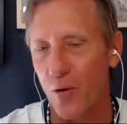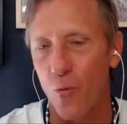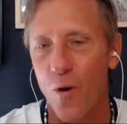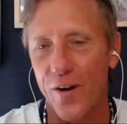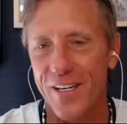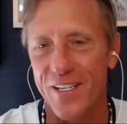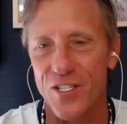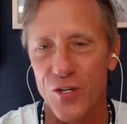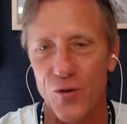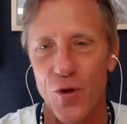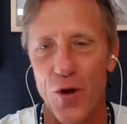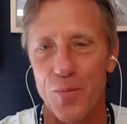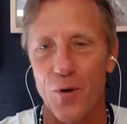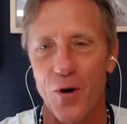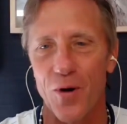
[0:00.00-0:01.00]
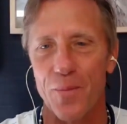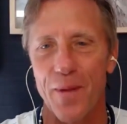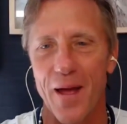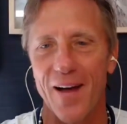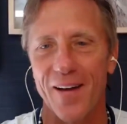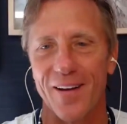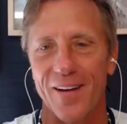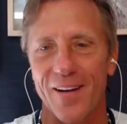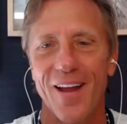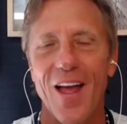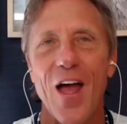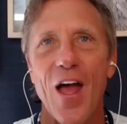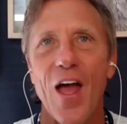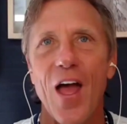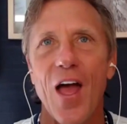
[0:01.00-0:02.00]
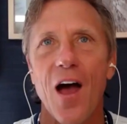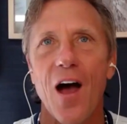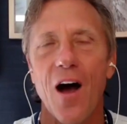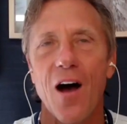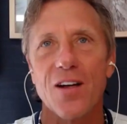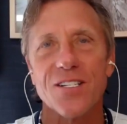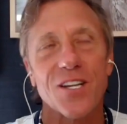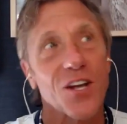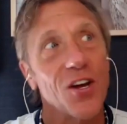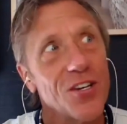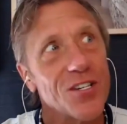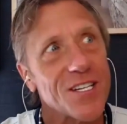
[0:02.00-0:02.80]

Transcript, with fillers: about it wanting to learn more about it i was yeah.